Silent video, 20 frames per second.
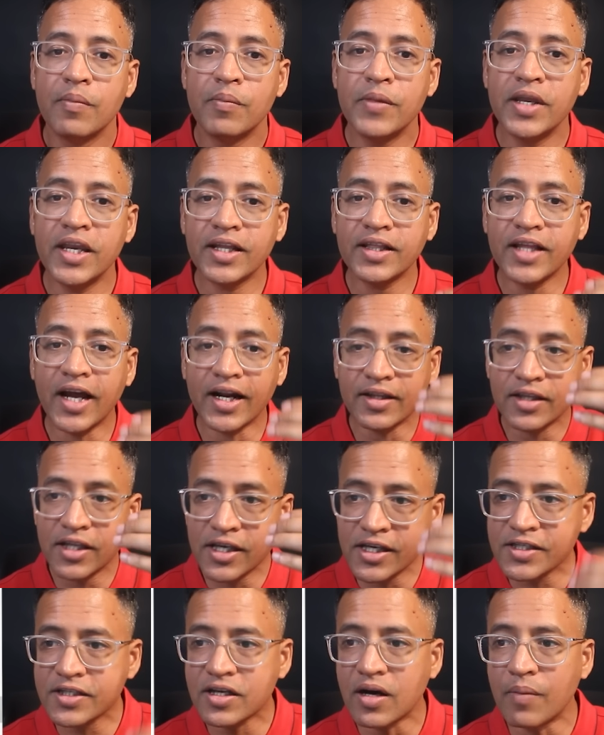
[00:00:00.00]
meaning that
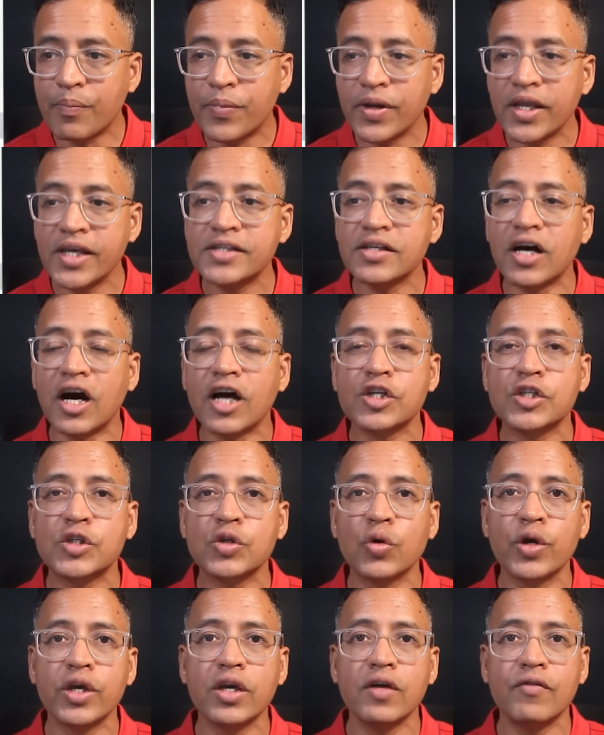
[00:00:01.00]
these companies are
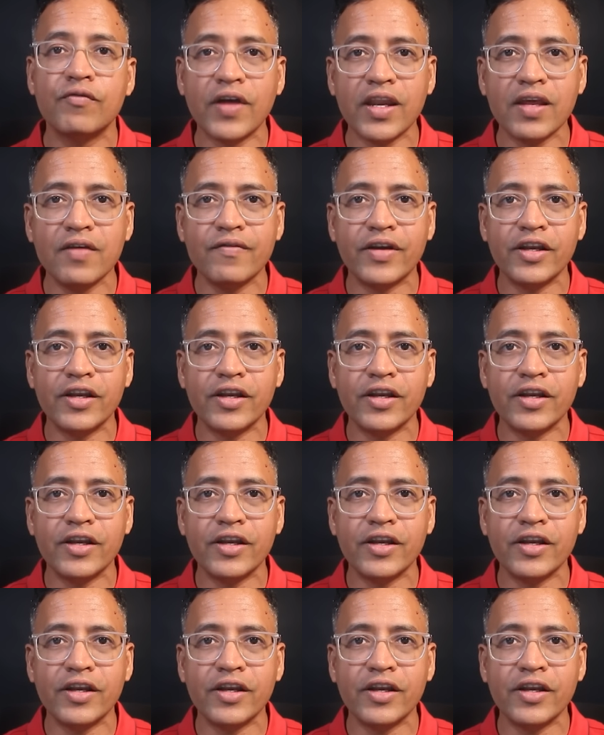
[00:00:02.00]
showing very,